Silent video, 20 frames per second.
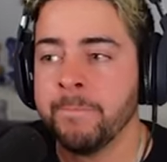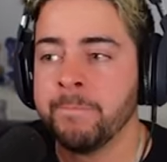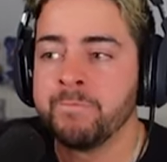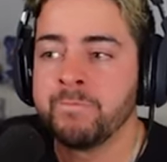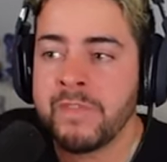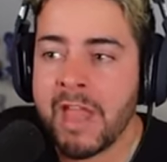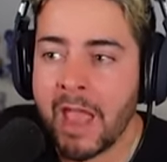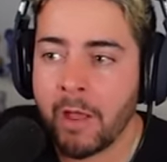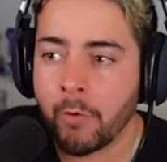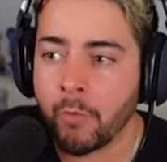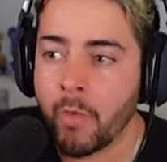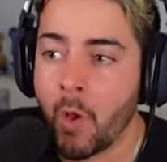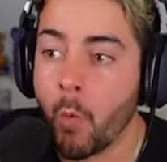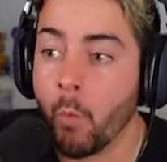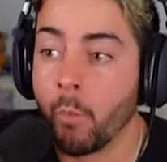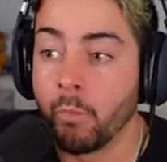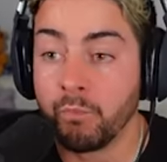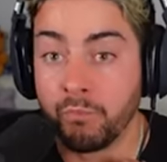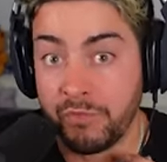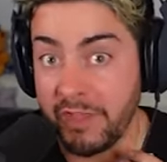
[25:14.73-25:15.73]
Now,
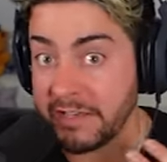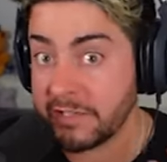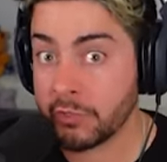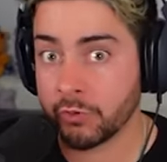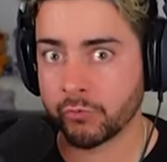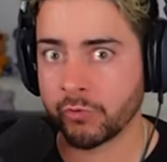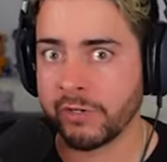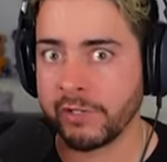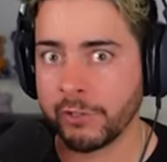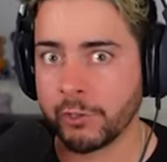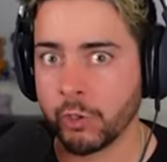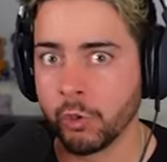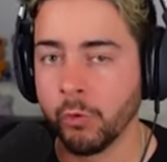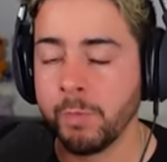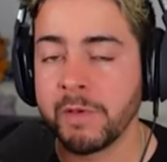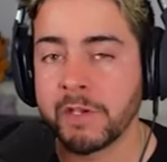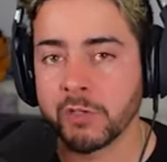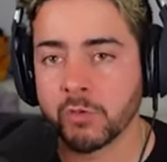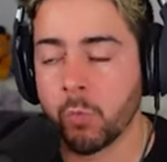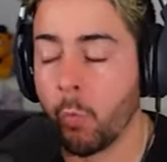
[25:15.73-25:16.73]
this is really cool
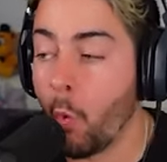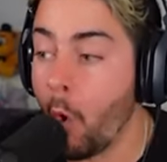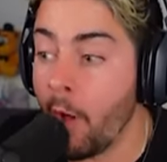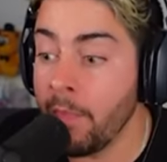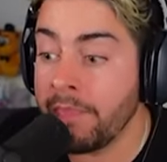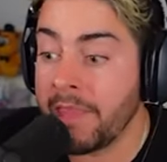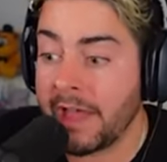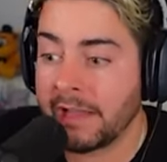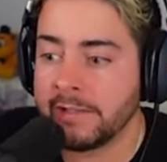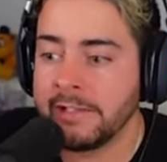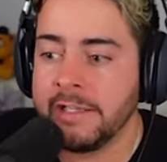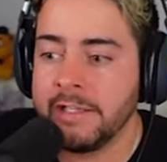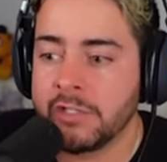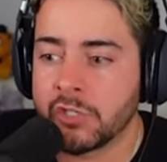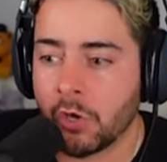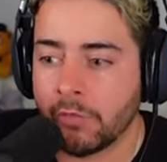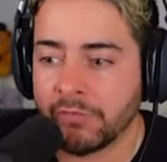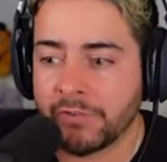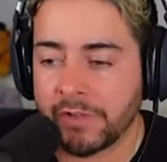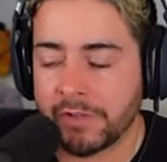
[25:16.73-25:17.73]
because, one, that leads
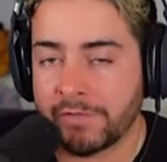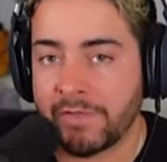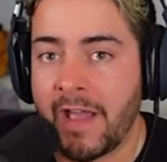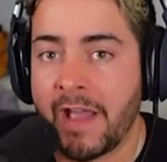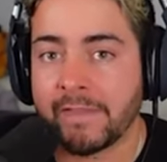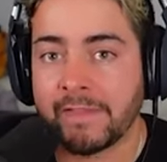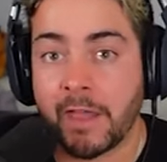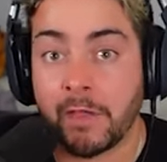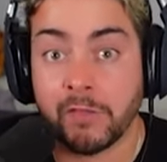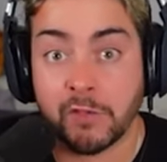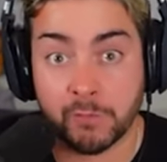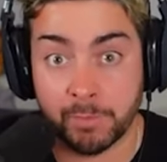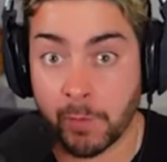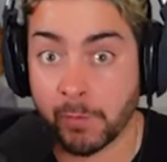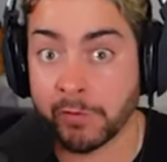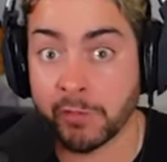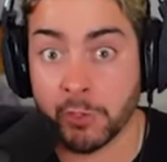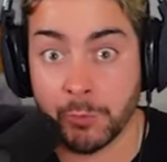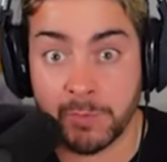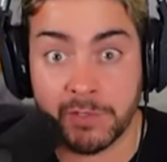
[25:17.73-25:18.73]
on to the fact that there's
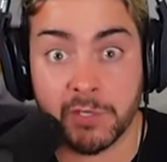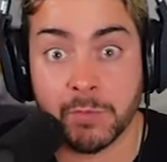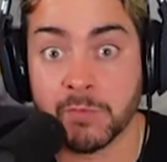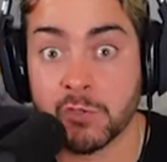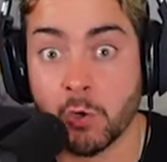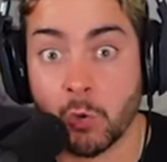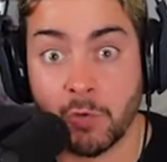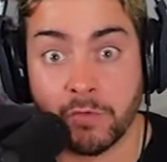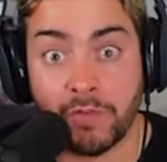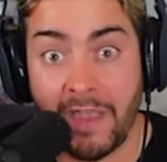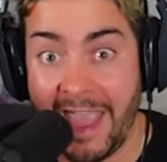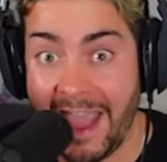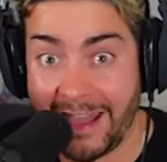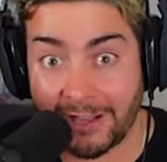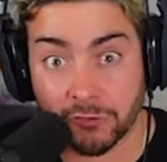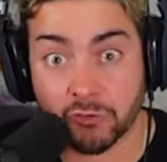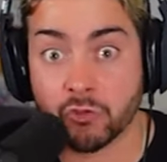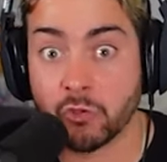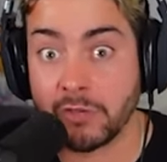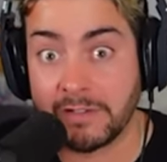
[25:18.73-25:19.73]
probably going to be some sort of
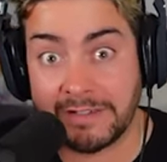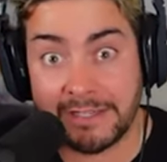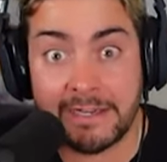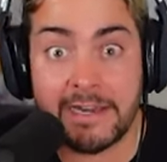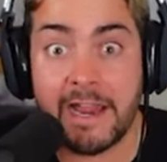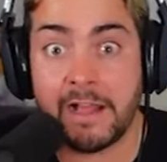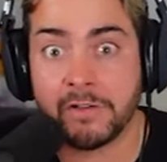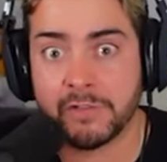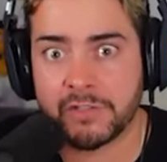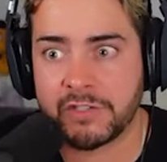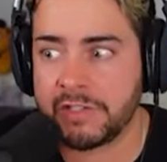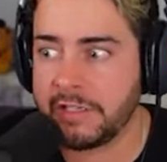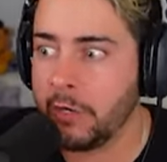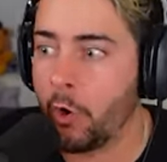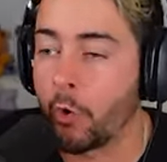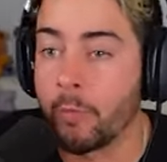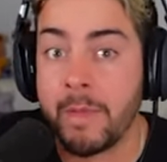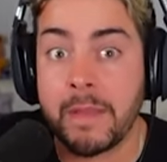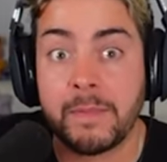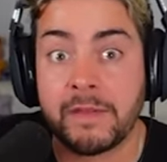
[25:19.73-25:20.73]
extra D L C,
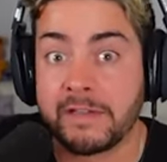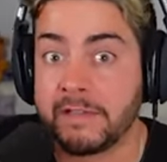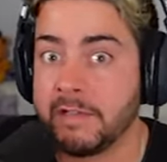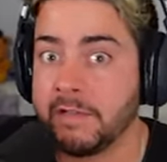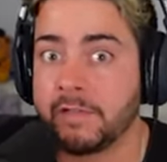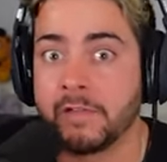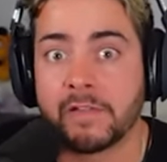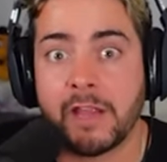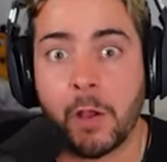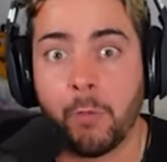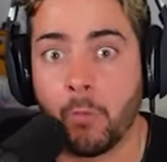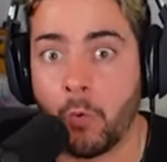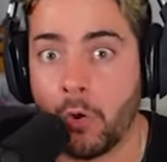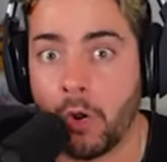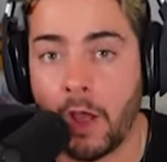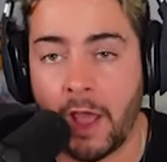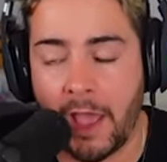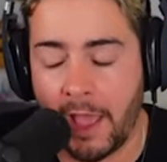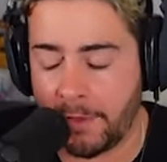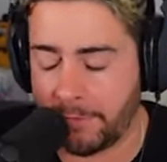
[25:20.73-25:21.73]
or maybe it teases Help,
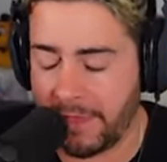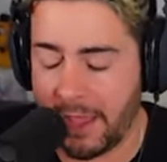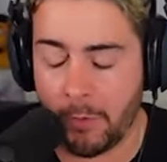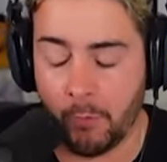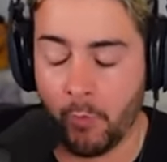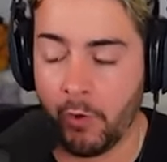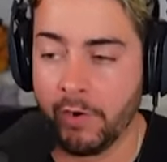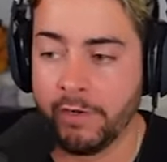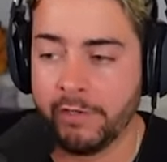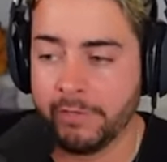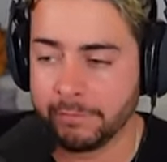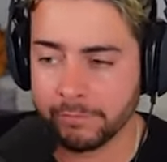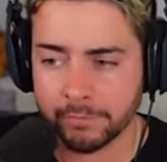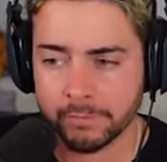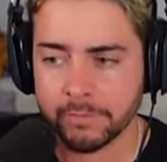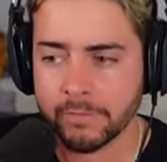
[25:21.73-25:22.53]
uh, Help Wanted.